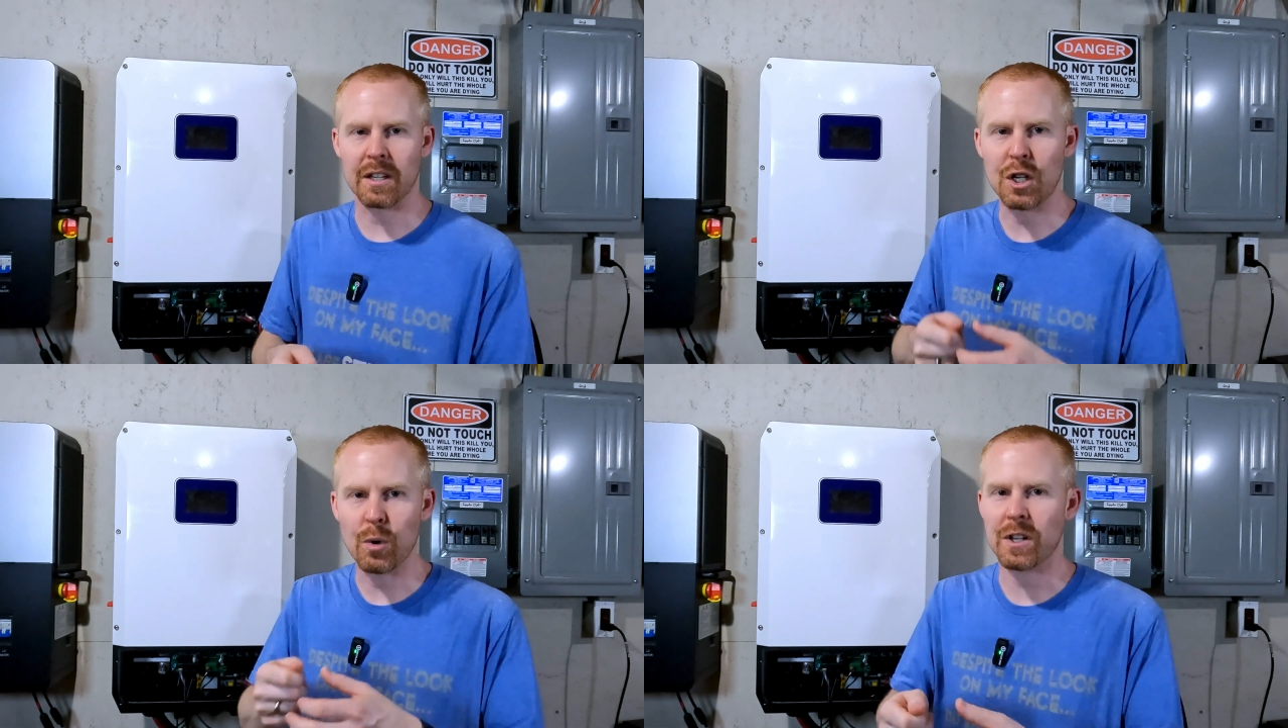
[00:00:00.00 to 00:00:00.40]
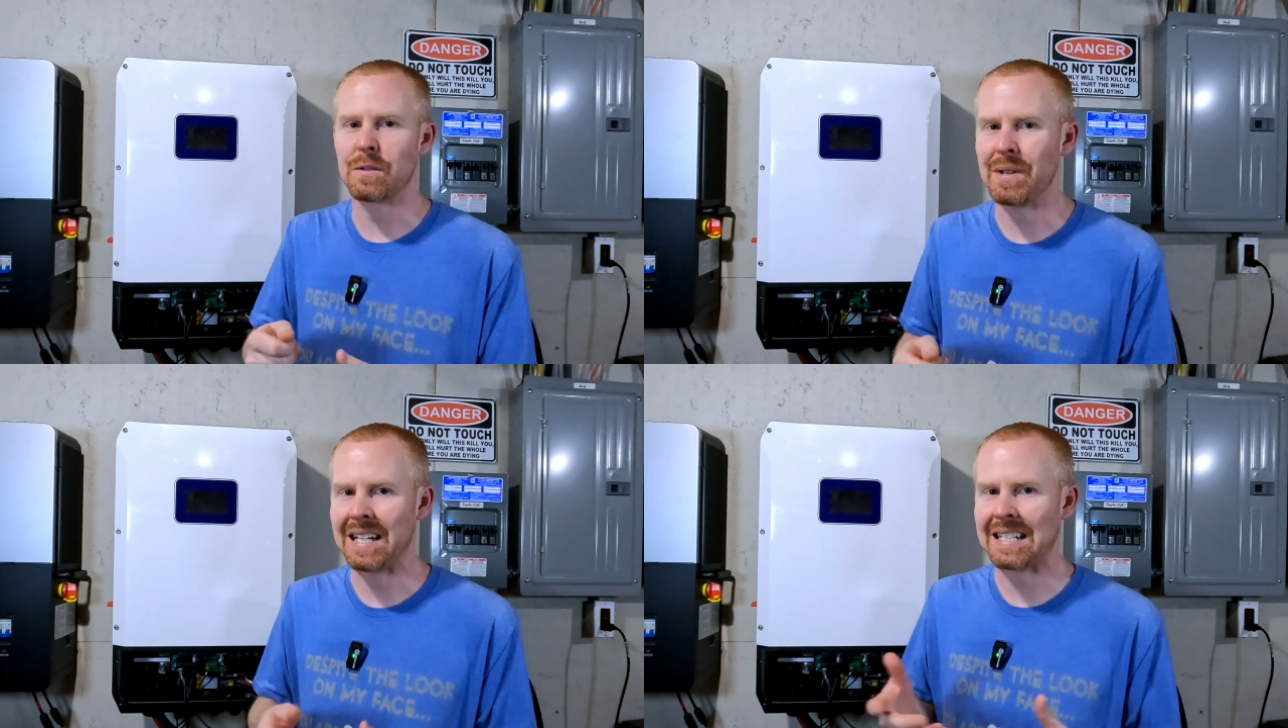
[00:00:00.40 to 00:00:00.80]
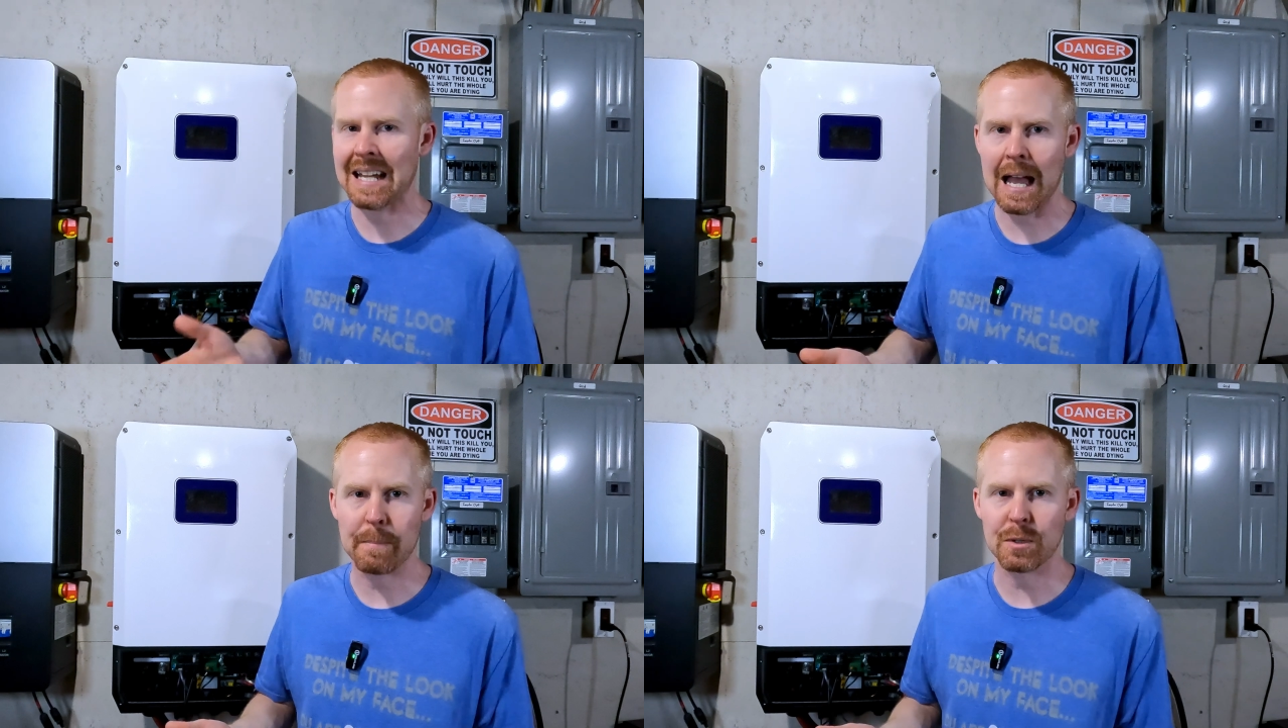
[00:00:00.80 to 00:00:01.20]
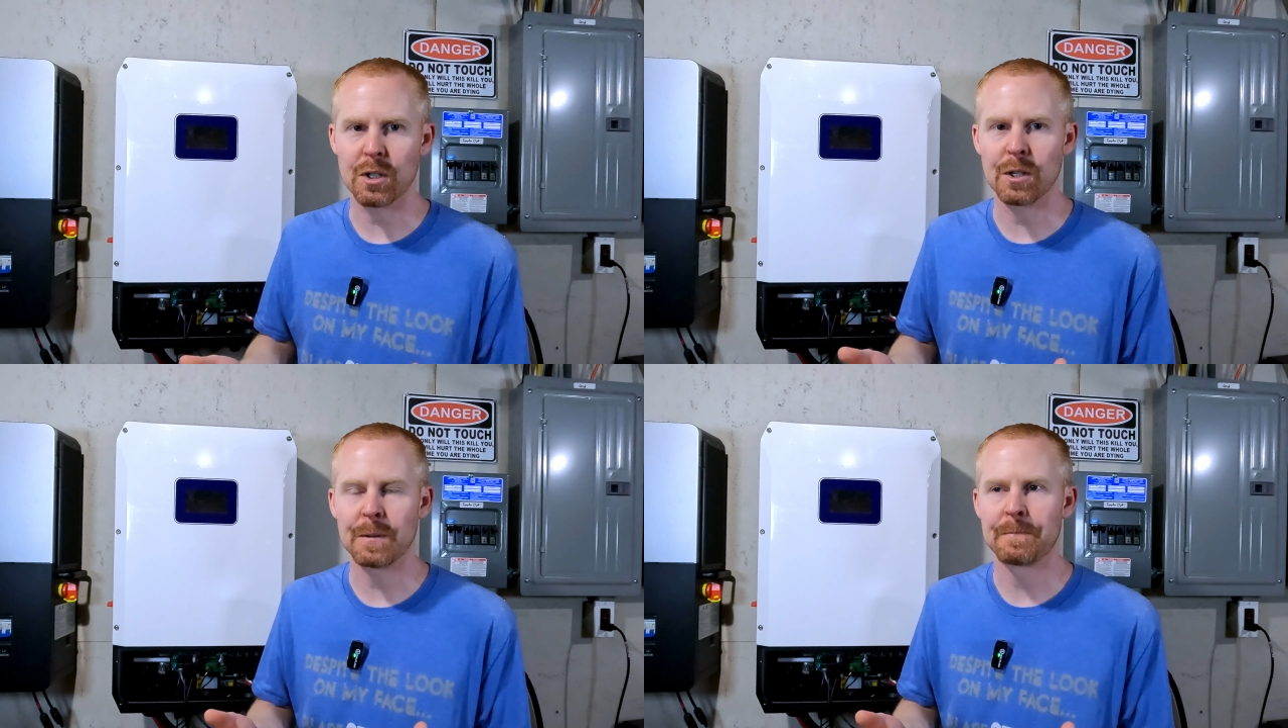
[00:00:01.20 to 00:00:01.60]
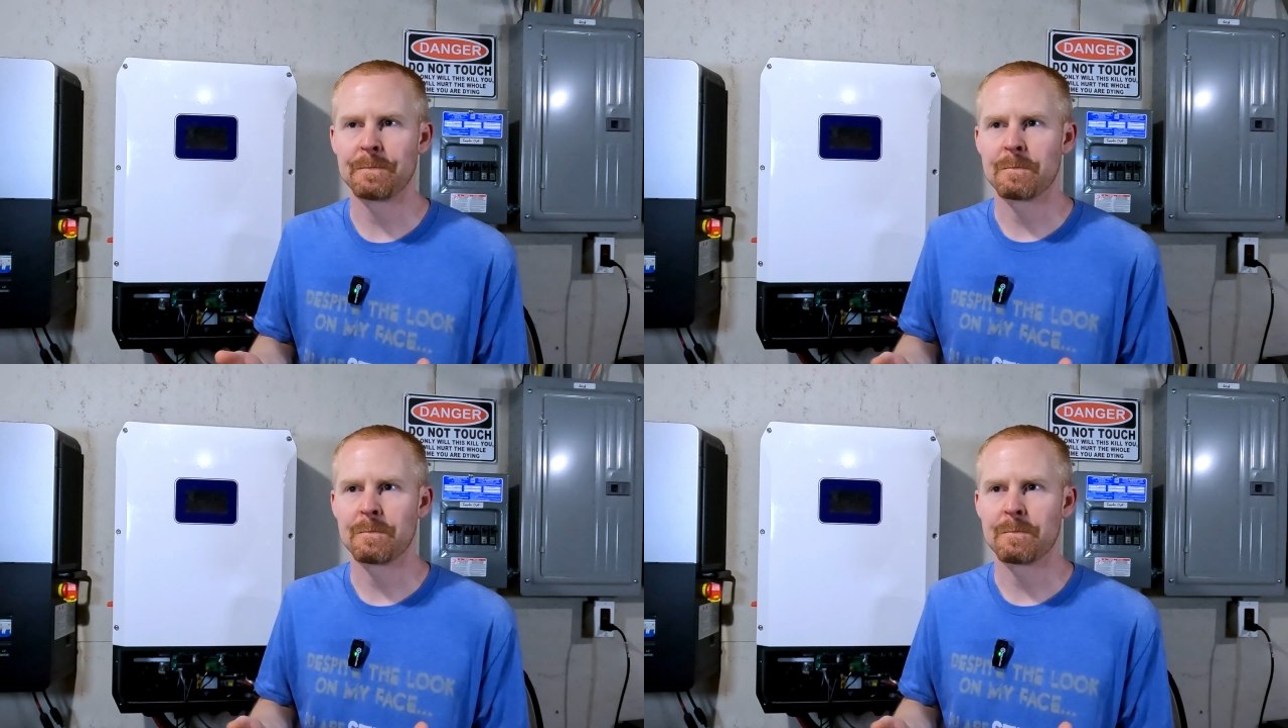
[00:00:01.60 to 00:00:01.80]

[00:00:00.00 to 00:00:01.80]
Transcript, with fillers: a USB adapter,